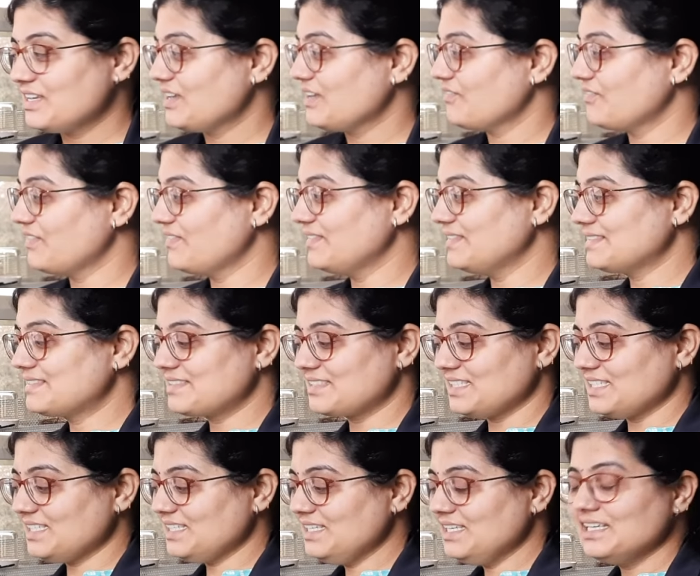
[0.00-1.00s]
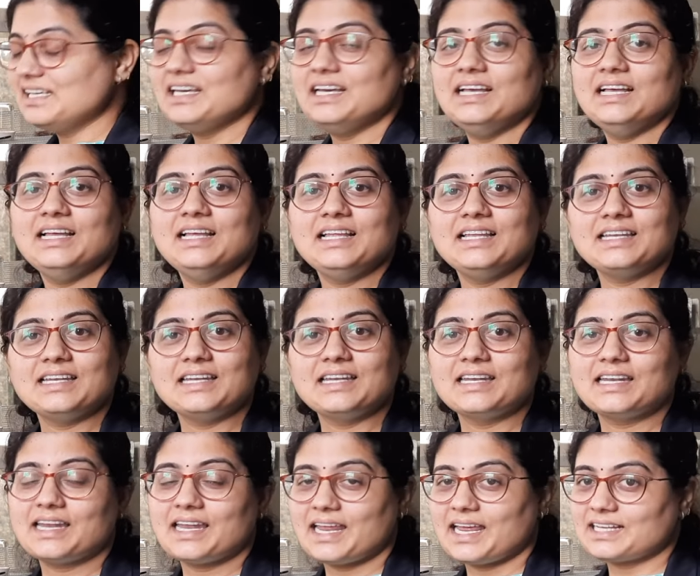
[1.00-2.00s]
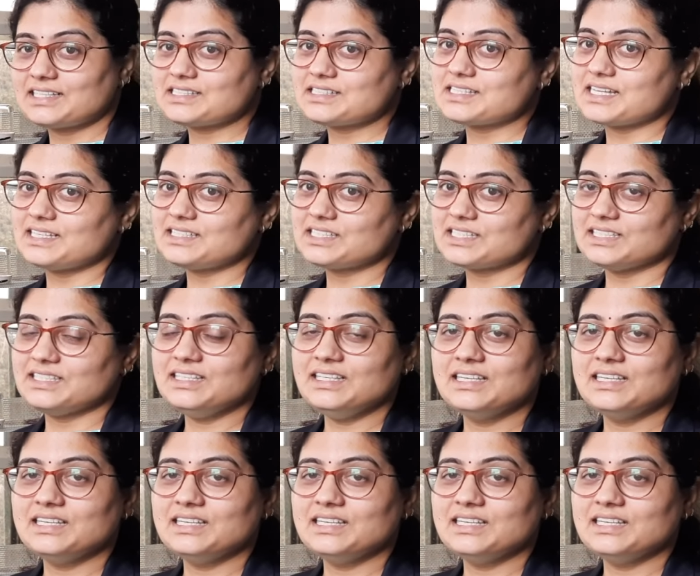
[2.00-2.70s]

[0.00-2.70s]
We will see next session